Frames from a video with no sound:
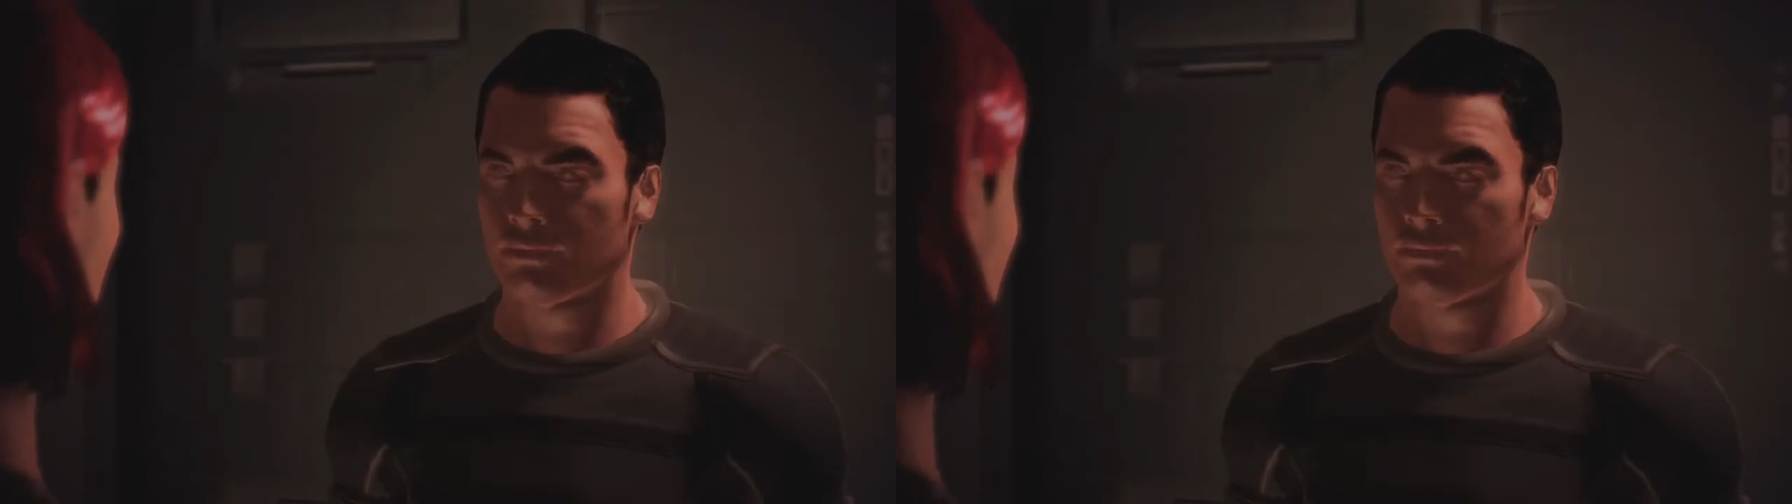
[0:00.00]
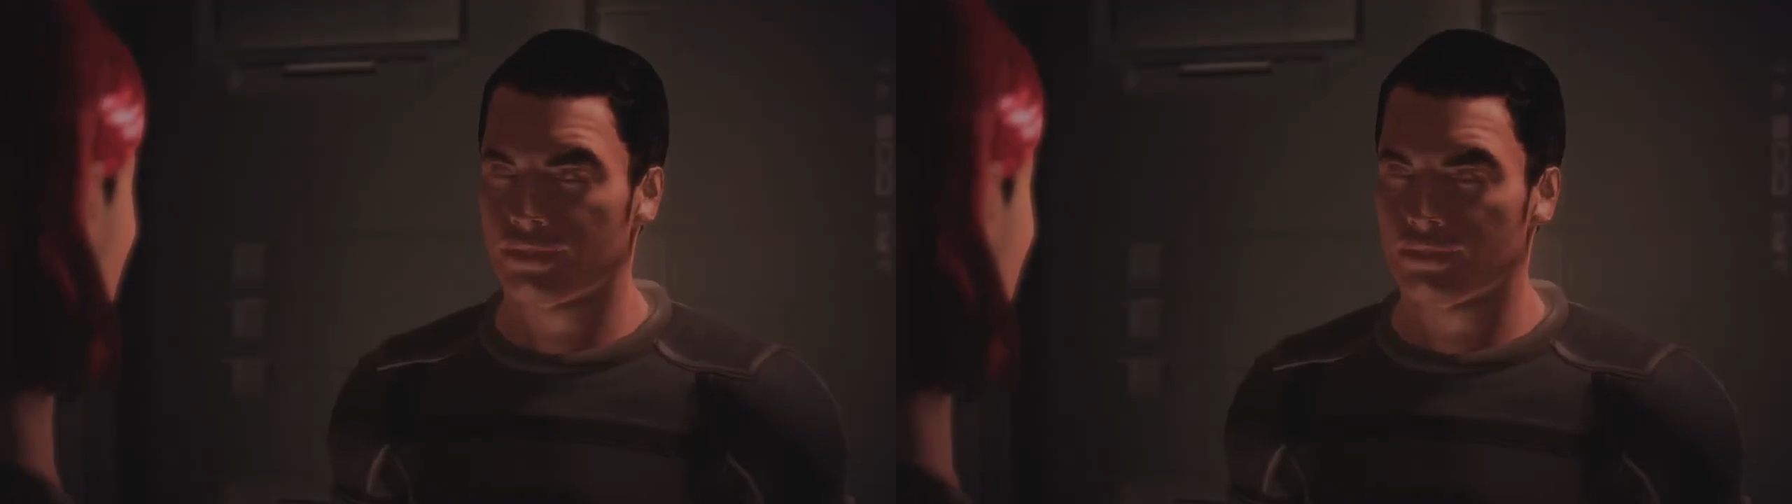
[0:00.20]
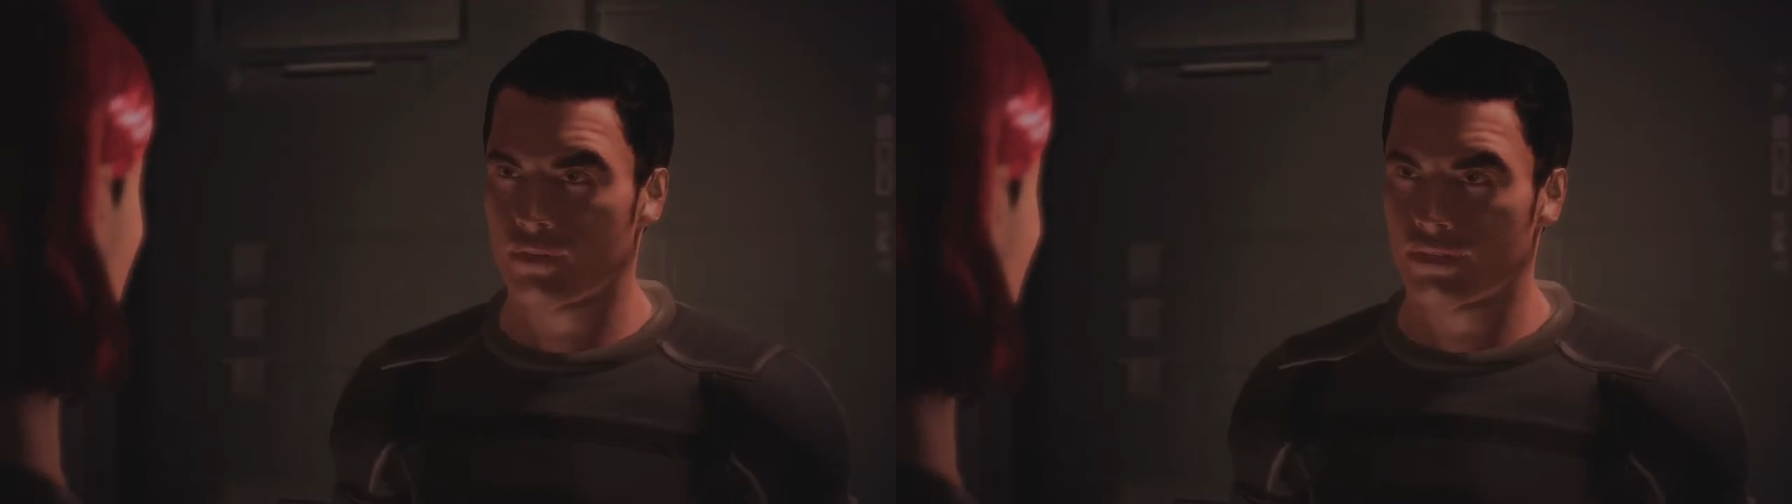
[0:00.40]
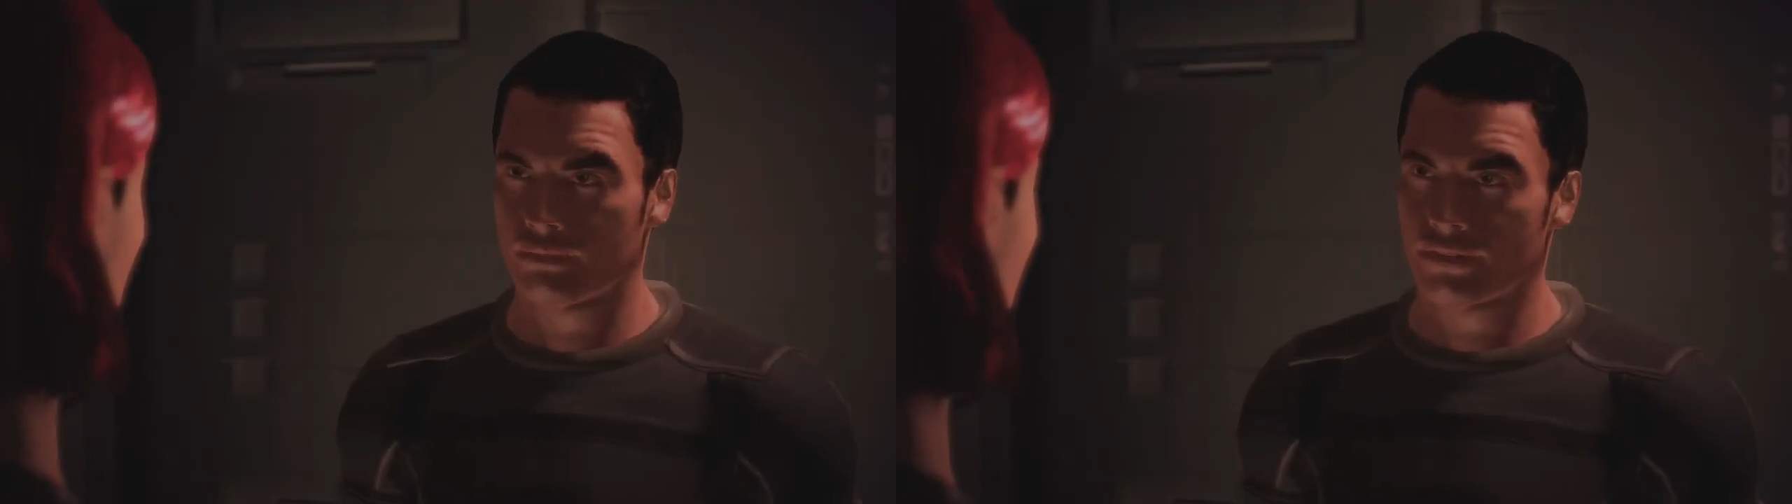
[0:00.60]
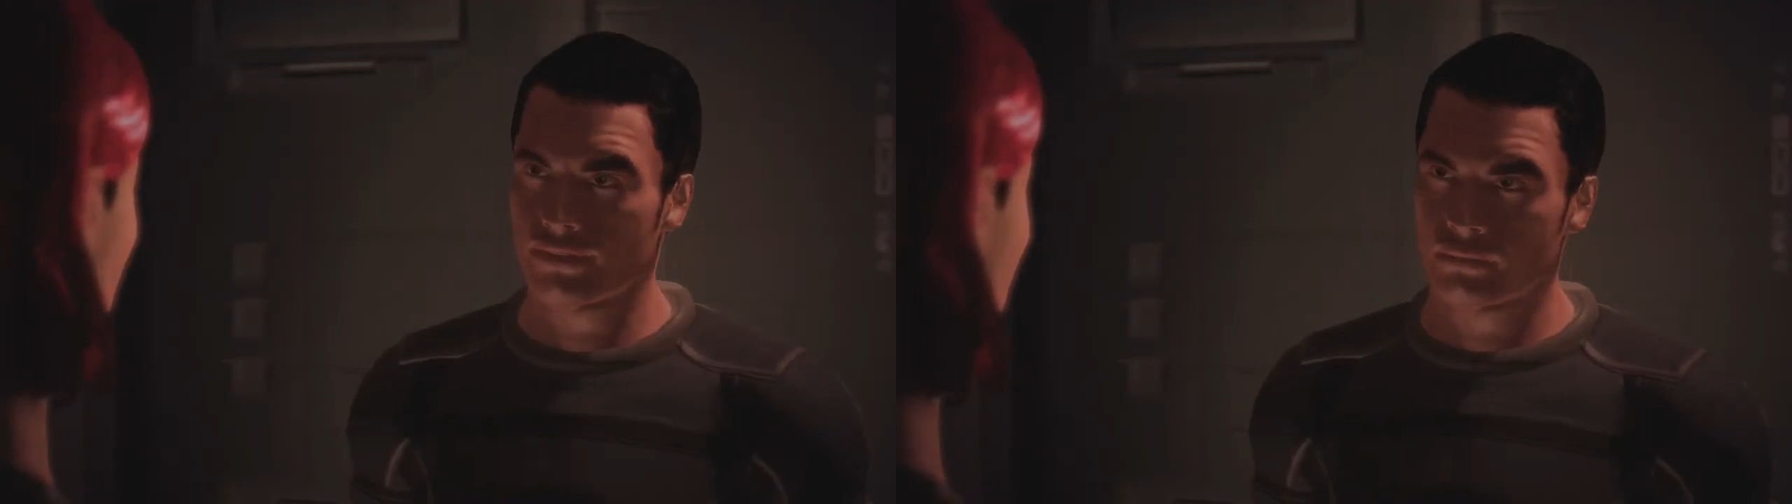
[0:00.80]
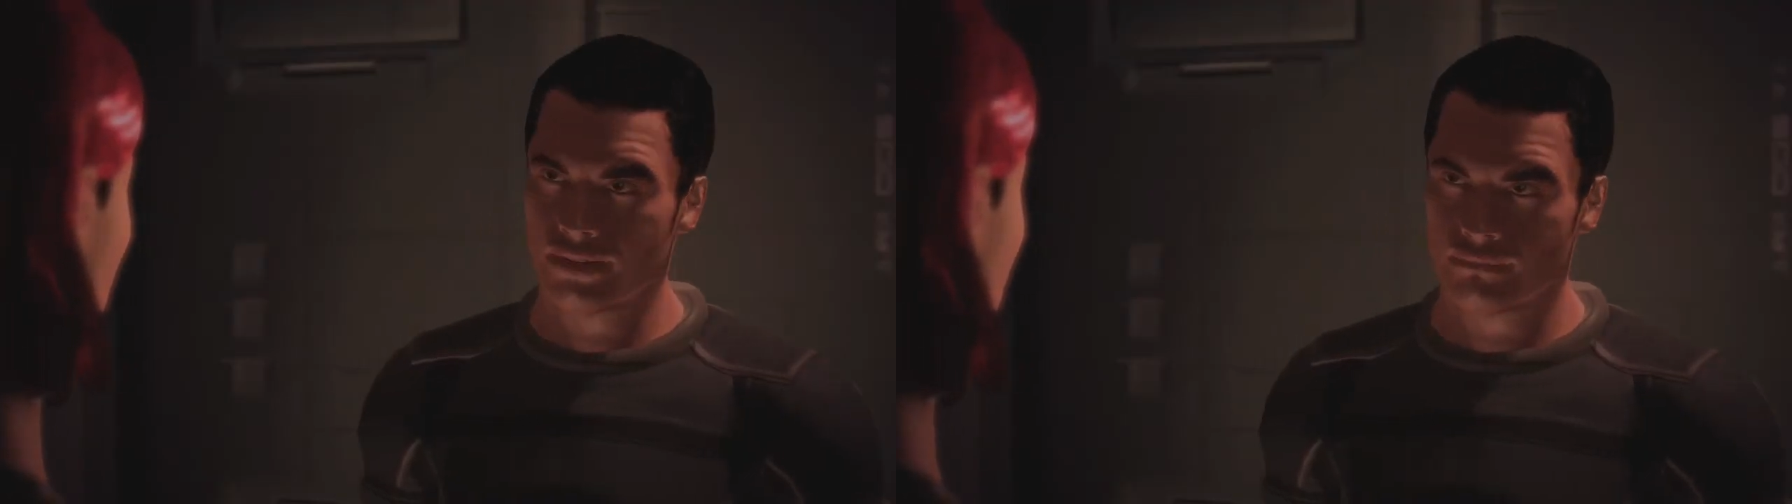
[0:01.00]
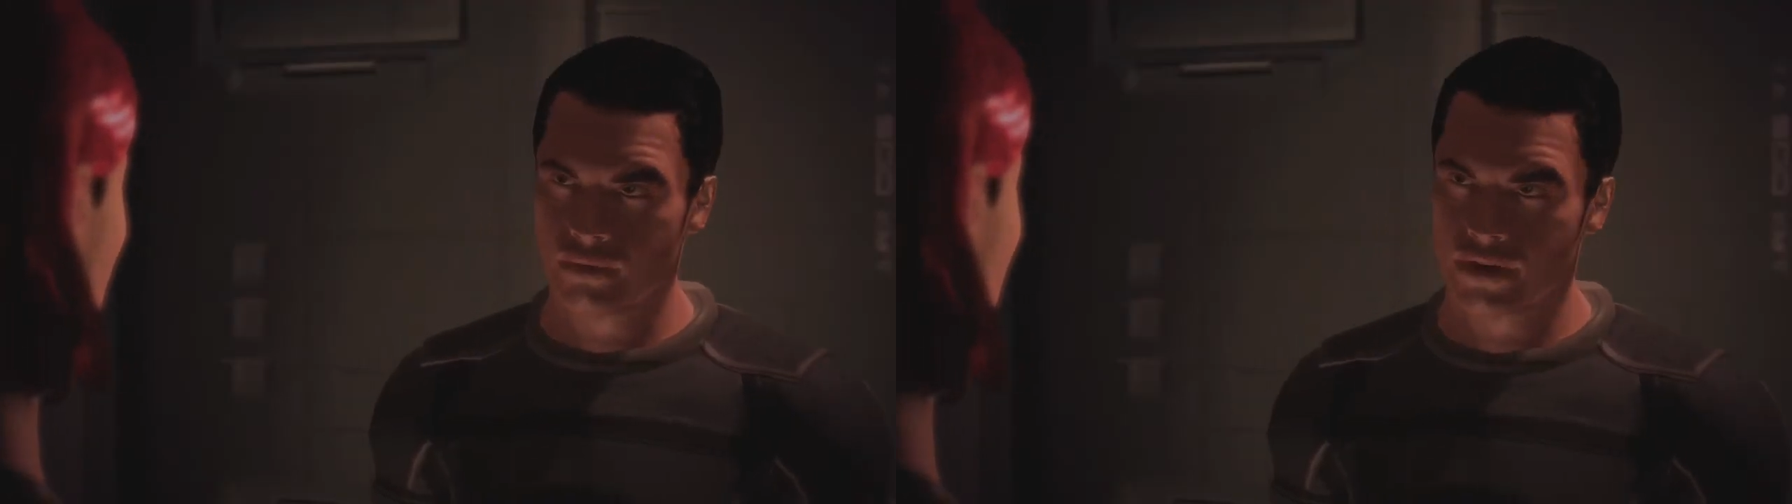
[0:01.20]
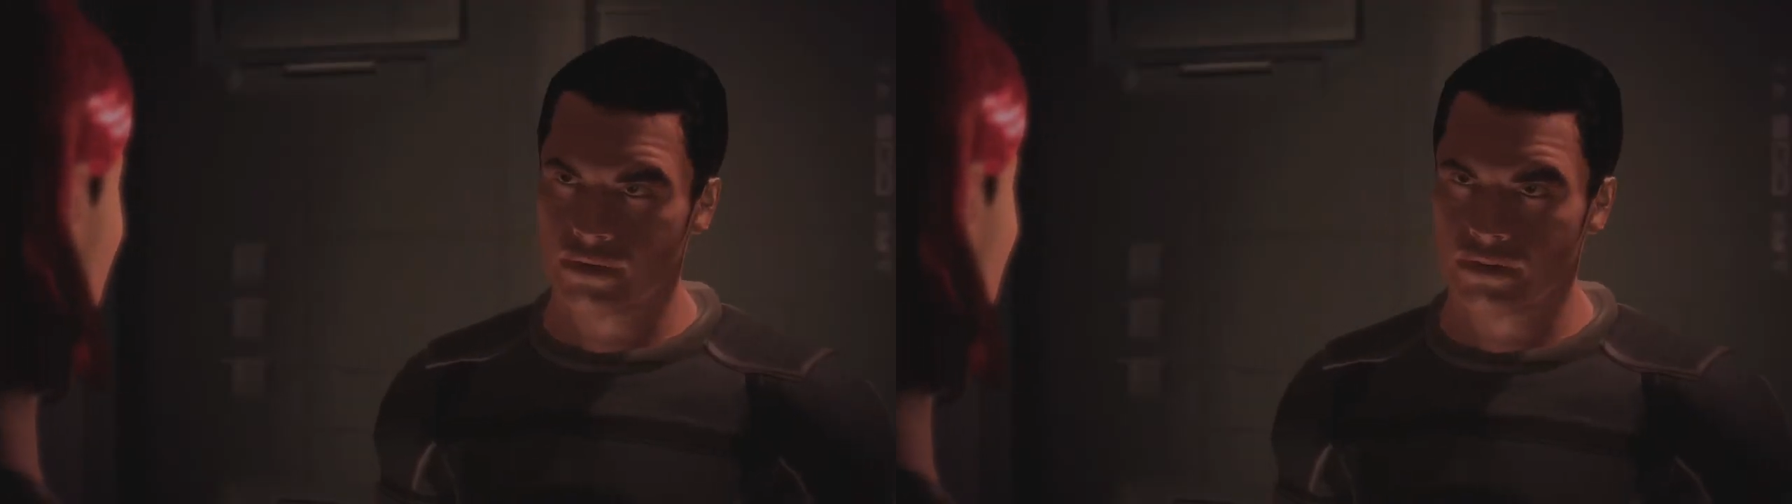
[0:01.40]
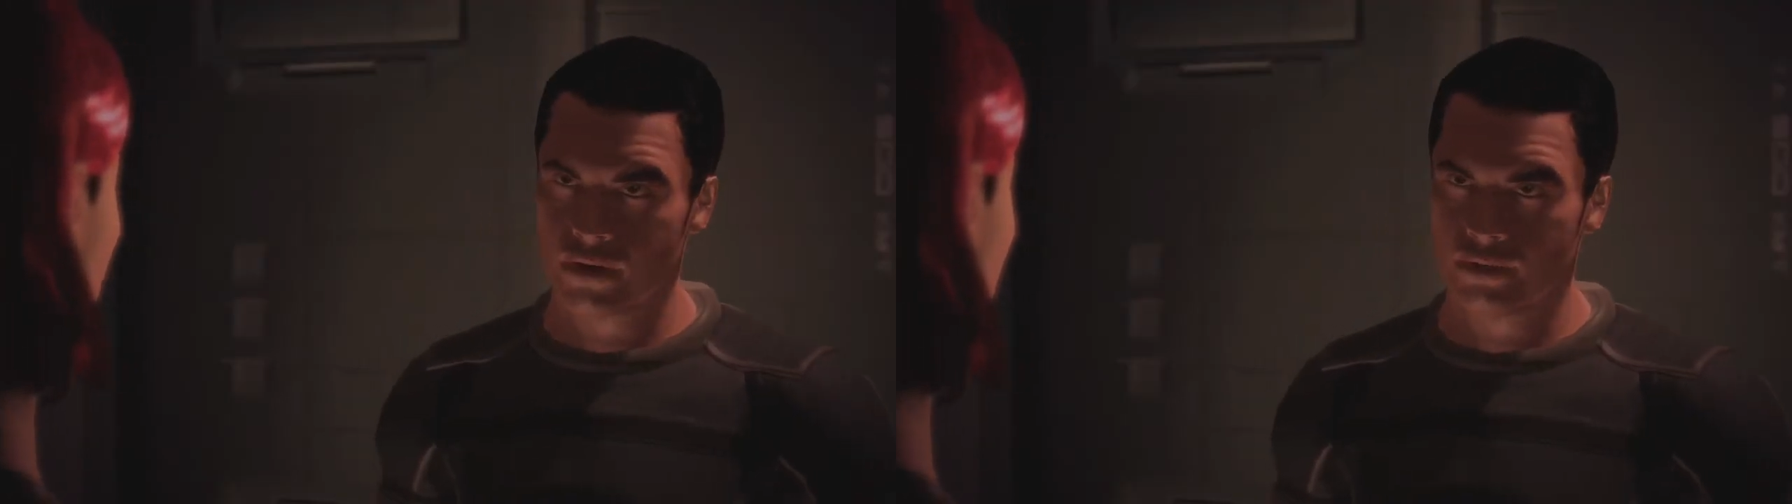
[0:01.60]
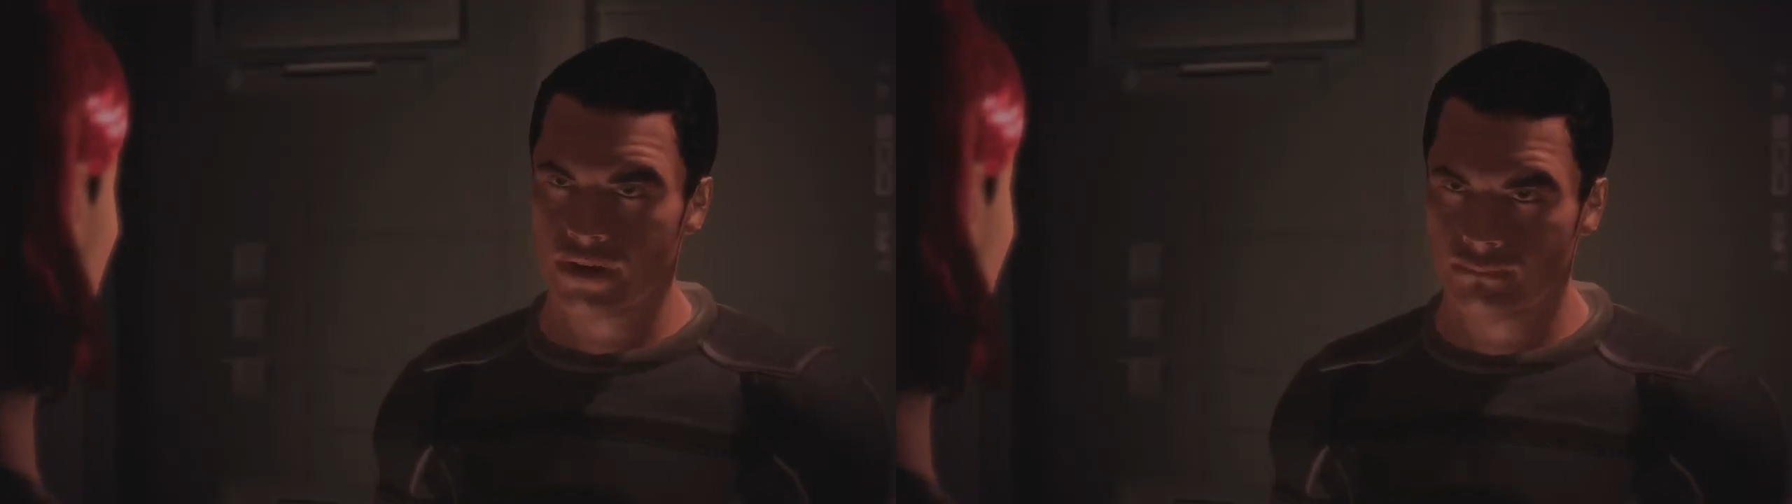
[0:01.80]
it would be better if the Alliance
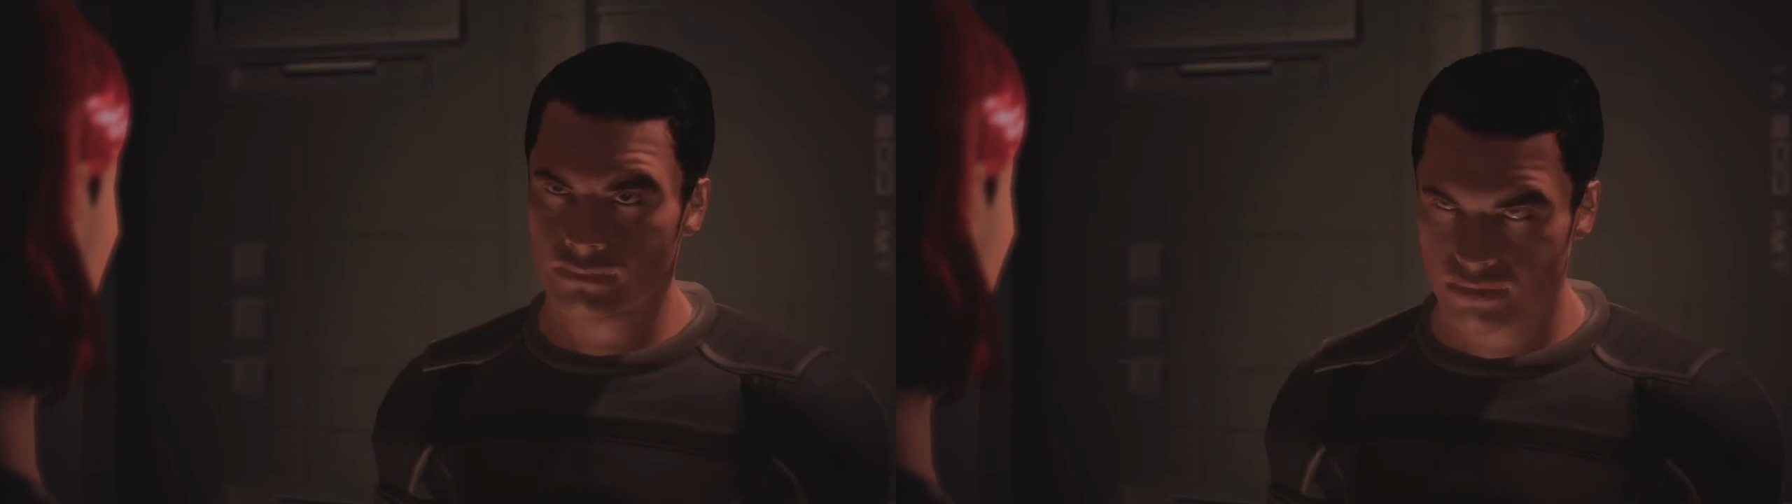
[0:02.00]
had more